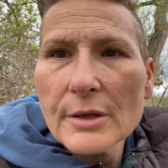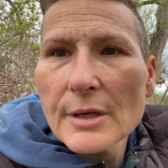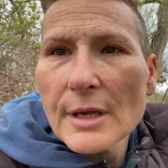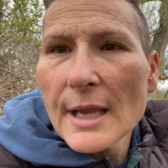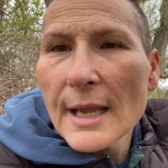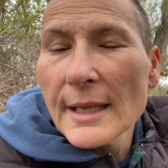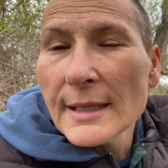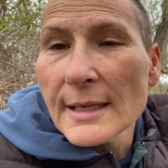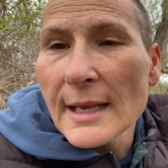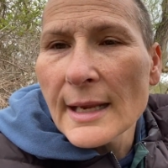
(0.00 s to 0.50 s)

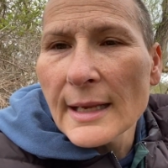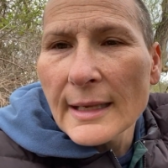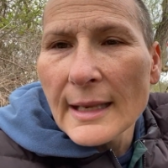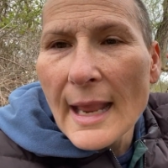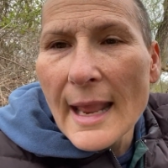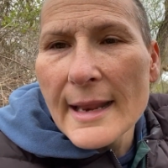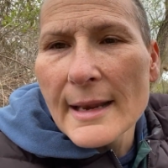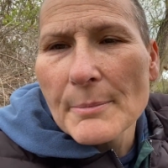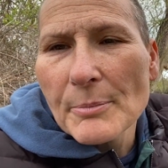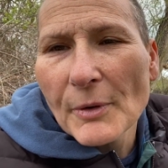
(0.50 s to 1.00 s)
it it
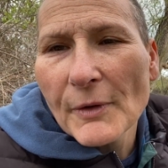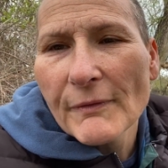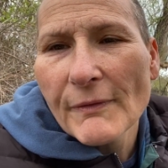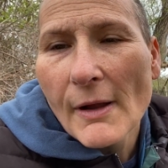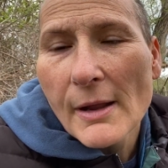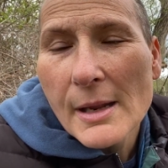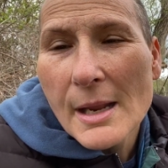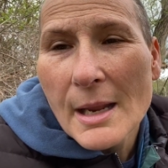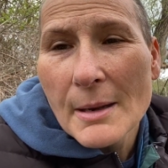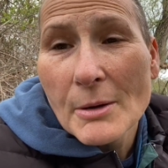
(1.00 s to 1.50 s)
it,
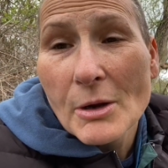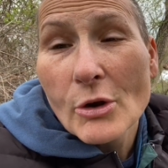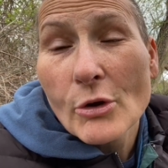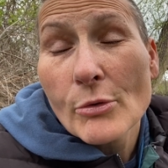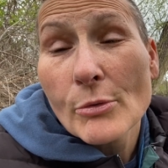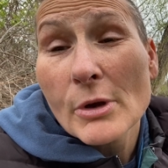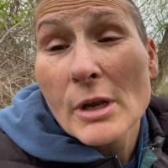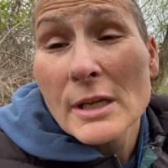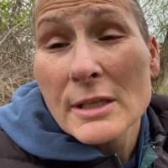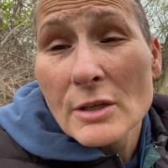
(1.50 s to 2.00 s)
it,
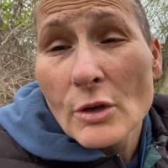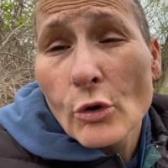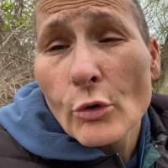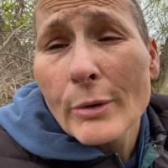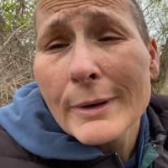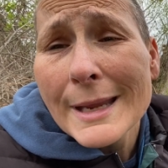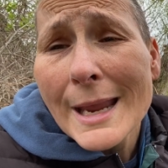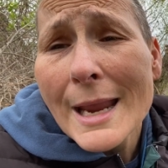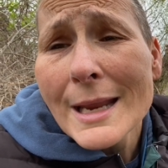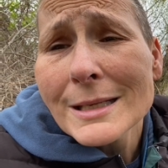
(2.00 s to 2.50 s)
it
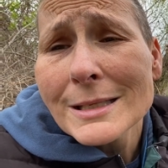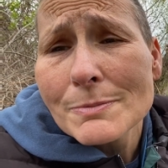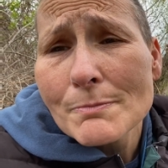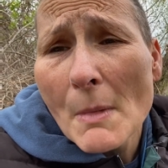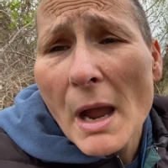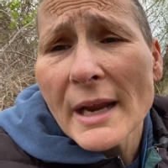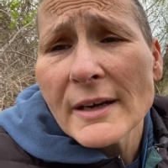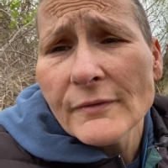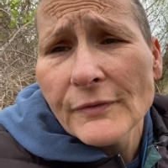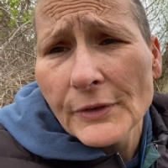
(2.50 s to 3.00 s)
creates
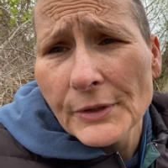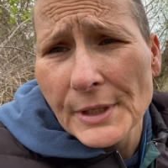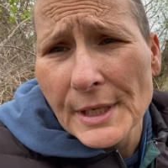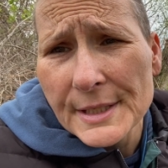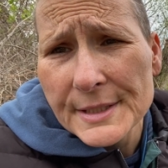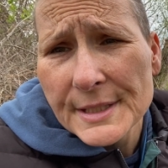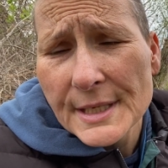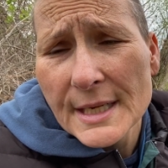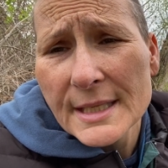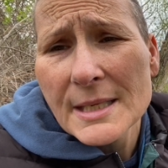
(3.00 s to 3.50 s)

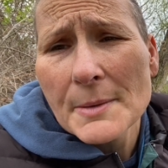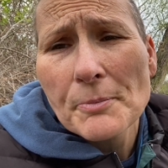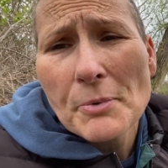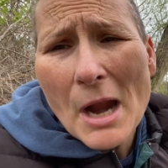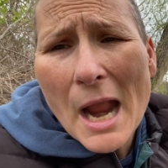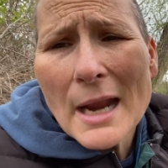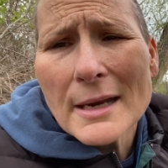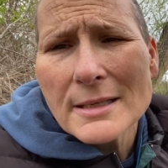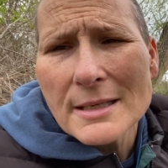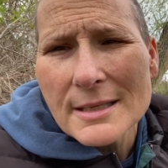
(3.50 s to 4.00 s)
mindfulness. It's a
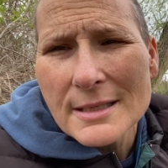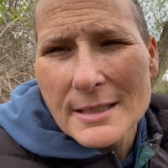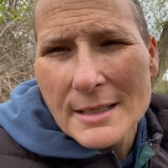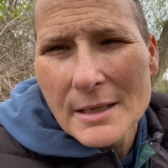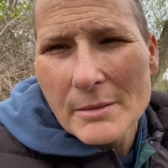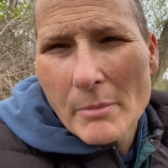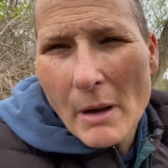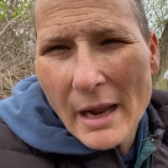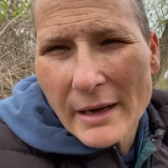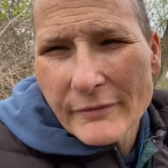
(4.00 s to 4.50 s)
practice
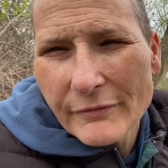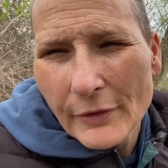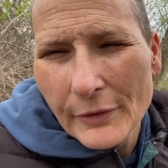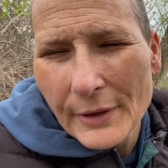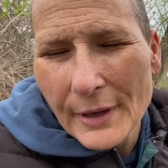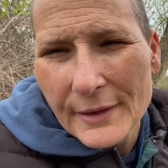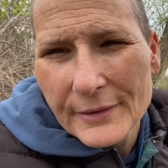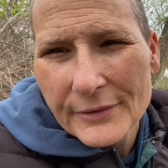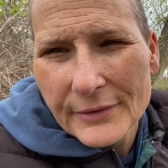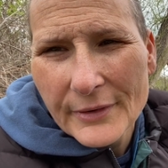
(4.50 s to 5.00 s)
in
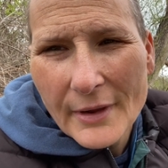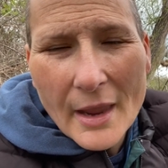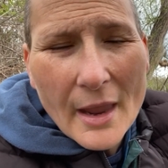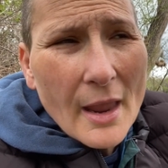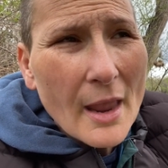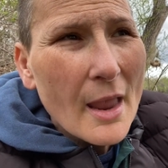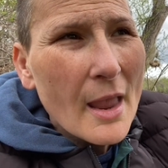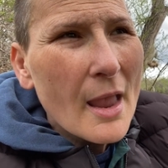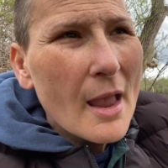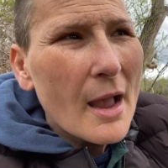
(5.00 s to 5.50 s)
mindfulness,
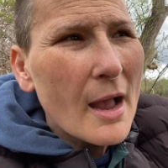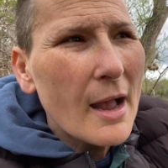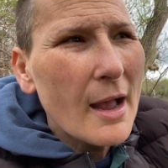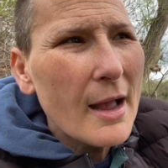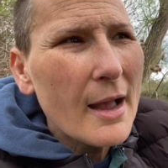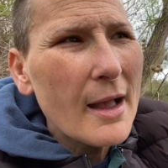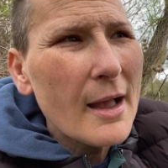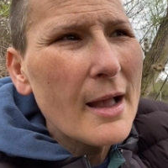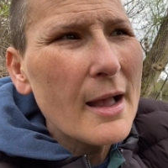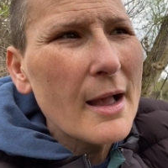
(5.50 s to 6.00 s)

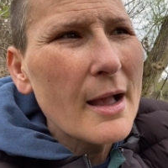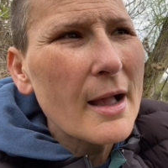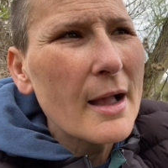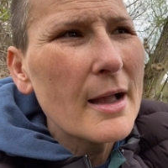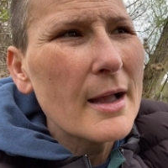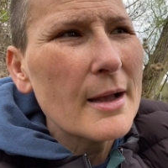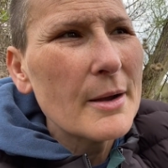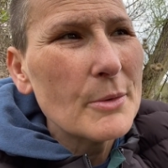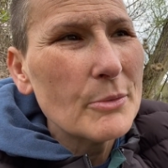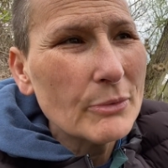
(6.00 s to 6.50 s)

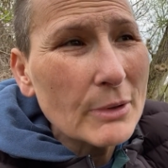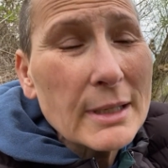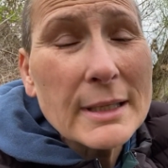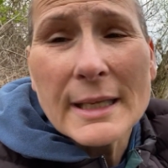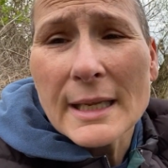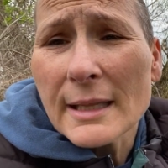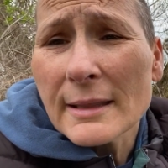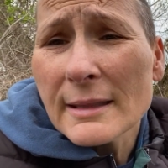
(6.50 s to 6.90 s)
uh, really